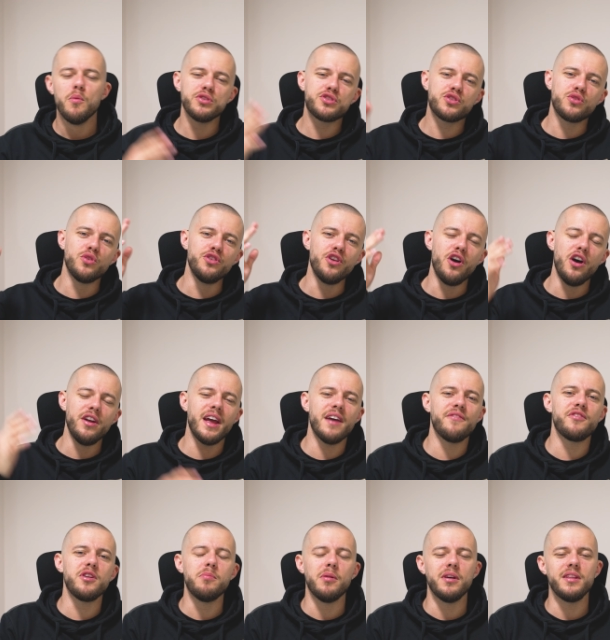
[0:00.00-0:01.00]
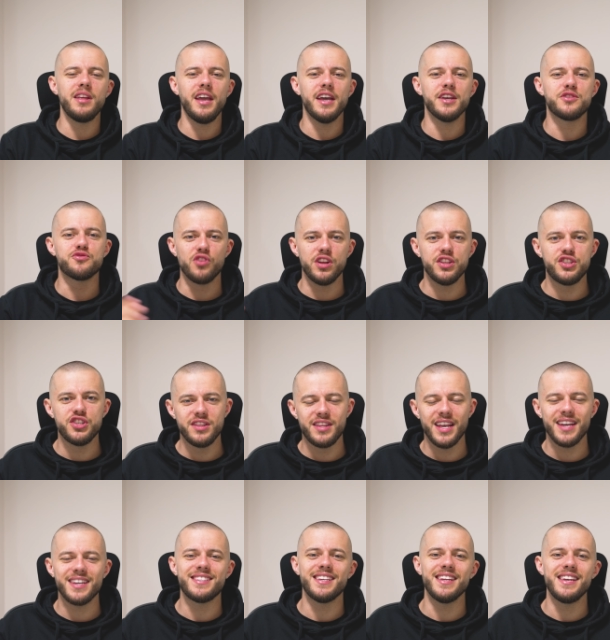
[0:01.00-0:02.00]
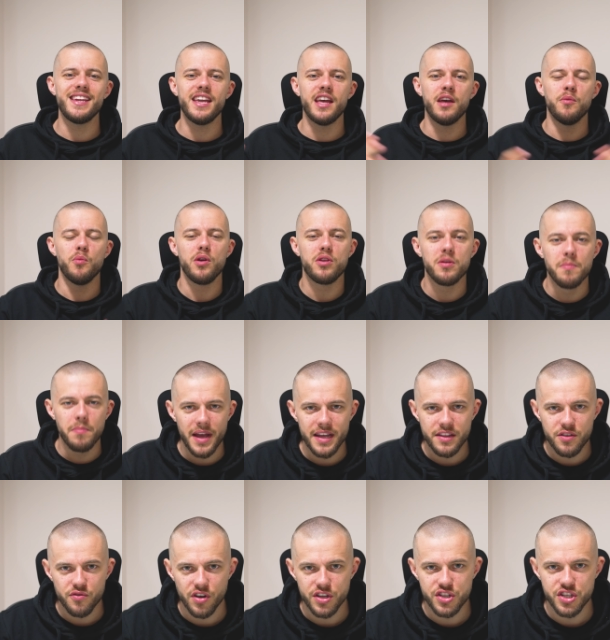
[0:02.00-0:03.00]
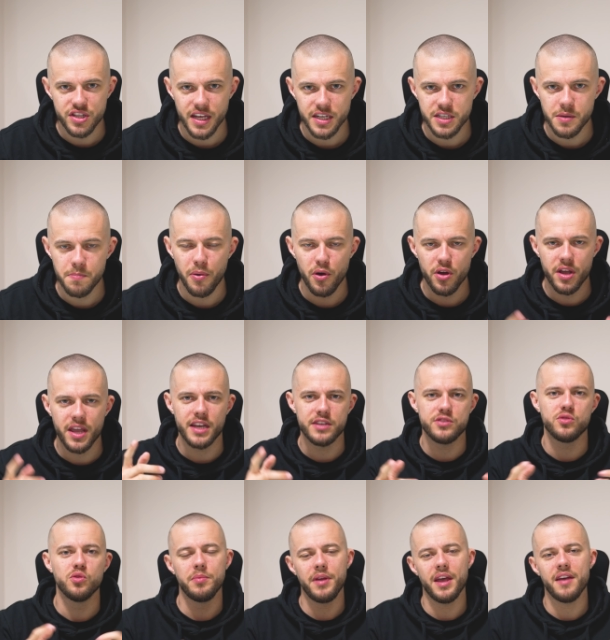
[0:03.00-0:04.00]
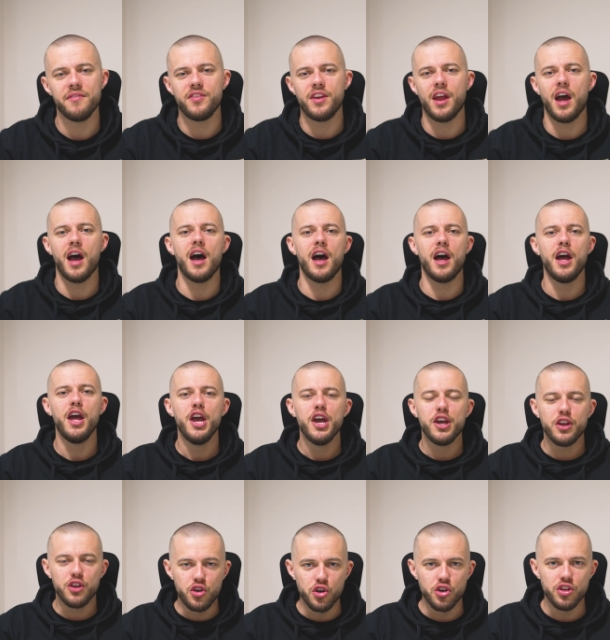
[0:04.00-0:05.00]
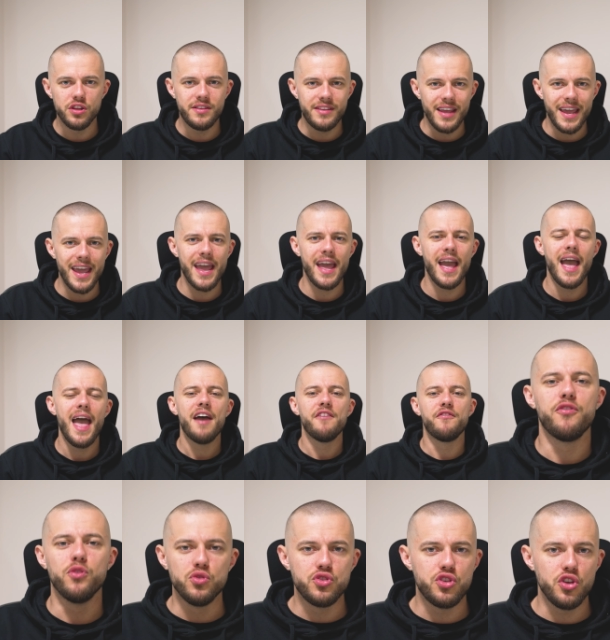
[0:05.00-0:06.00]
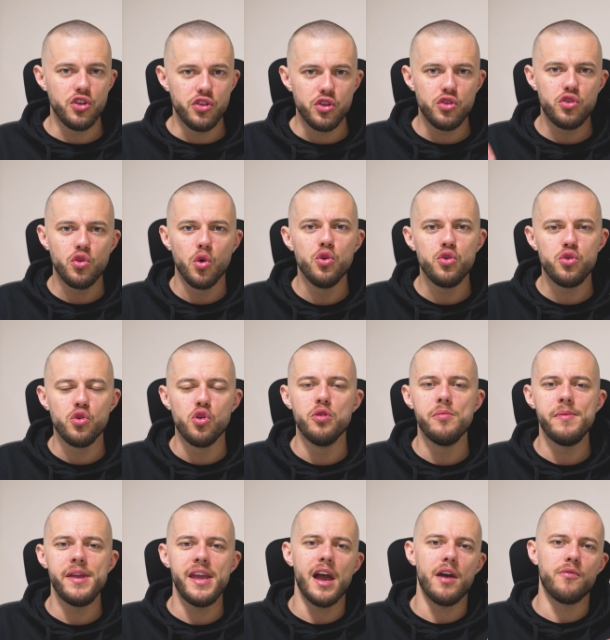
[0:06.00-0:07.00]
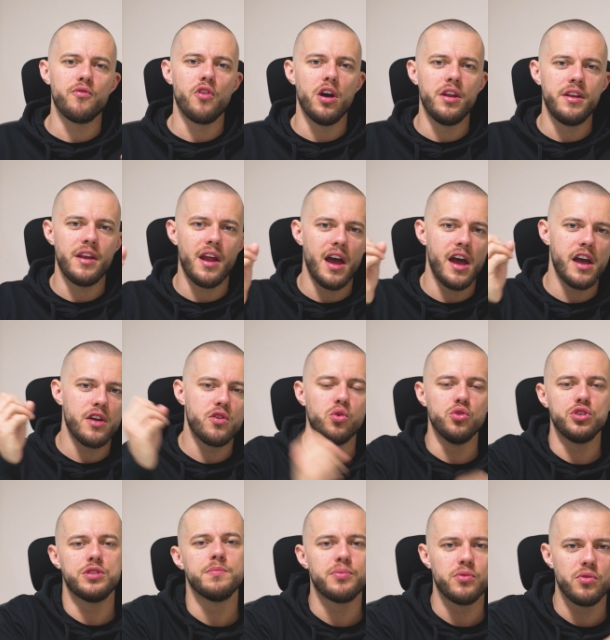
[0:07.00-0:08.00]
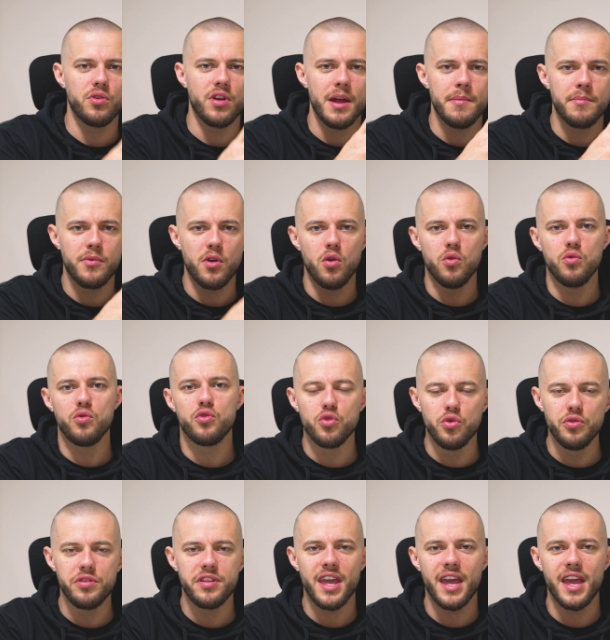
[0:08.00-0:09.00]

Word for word: What's going on, everybody? It's Richard Dickson here. Welcome back to the Richard Dickson Podcast. Hope you're having a good day. For those of you that don't know me, I run a coaching program called Growth